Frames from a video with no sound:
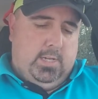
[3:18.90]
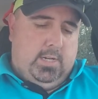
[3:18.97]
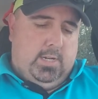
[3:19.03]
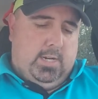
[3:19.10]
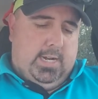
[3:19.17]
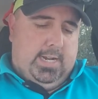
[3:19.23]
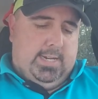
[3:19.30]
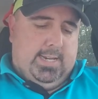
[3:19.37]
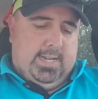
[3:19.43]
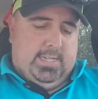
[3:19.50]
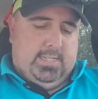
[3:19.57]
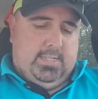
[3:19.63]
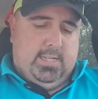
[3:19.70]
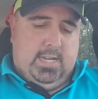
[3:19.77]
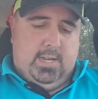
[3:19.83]
All right,
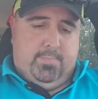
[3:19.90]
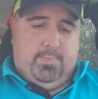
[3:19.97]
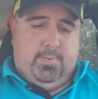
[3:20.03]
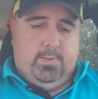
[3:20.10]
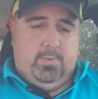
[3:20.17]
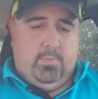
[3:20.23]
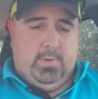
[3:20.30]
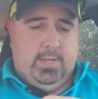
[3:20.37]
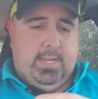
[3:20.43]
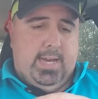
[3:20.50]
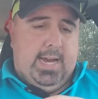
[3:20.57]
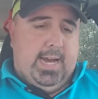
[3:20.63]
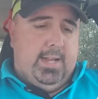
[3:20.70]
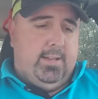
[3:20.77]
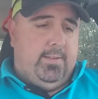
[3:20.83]
next up we
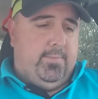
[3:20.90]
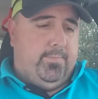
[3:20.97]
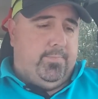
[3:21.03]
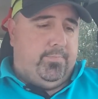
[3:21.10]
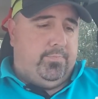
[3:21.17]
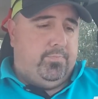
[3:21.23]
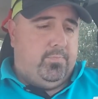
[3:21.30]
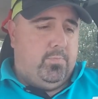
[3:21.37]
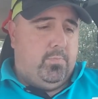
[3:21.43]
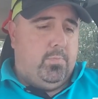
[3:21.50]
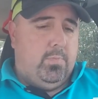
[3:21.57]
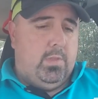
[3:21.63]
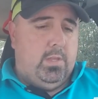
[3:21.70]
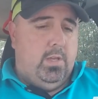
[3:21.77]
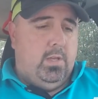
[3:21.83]
got
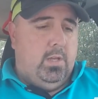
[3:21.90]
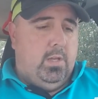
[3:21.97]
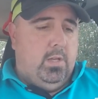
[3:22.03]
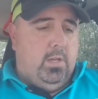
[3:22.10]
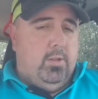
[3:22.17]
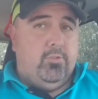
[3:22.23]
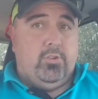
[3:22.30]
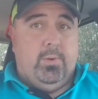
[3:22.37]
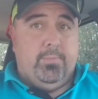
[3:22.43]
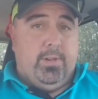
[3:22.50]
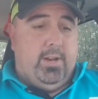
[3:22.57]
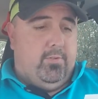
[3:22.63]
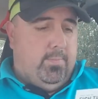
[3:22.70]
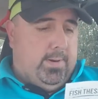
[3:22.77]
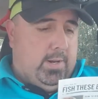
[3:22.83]

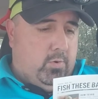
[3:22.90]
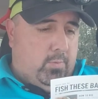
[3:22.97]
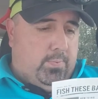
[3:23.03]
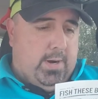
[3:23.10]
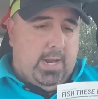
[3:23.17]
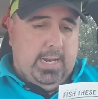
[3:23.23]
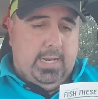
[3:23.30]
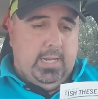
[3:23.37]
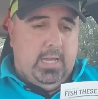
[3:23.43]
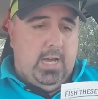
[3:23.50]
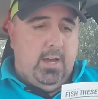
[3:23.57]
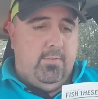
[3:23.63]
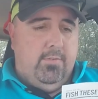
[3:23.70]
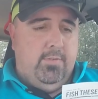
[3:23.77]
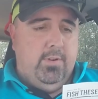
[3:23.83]
something everybody will probably
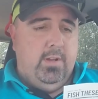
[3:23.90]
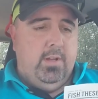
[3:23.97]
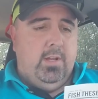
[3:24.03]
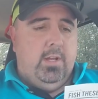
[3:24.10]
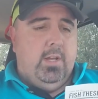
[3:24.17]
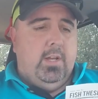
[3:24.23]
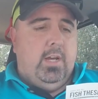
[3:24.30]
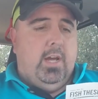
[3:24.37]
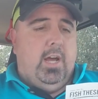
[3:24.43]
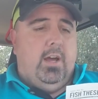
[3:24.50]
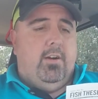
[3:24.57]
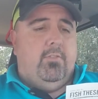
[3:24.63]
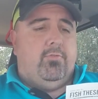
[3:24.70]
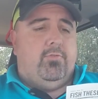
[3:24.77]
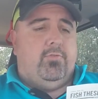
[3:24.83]
love
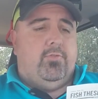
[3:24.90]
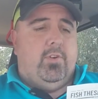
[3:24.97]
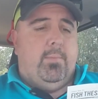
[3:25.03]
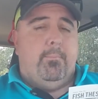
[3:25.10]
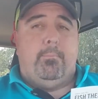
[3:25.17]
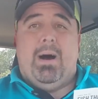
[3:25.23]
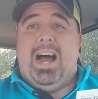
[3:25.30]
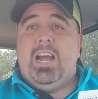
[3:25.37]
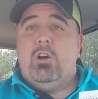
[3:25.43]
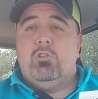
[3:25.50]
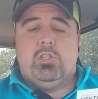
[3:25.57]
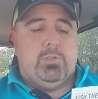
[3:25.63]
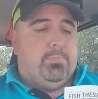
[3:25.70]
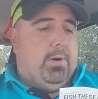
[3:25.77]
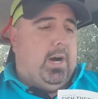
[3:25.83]
from
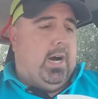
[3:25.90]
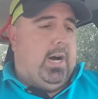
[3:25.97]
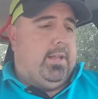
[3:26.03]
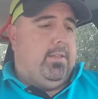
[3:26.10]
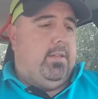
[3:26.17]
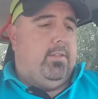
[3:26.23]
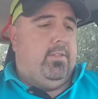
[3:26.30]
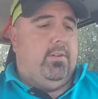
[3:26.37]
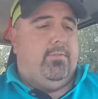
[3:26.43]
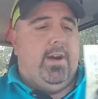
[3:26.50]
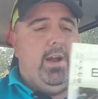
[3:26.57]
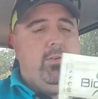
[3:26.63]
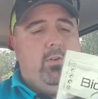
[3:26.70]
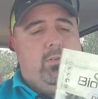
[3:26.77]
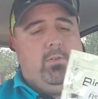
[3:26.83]
BioSpawn, the
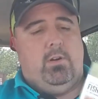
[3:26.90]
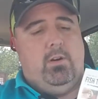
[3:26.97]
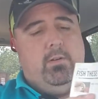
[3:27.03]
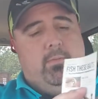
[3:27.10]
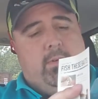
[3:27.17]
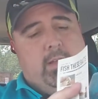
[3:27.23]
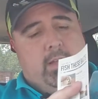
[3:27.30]
Vilecraw.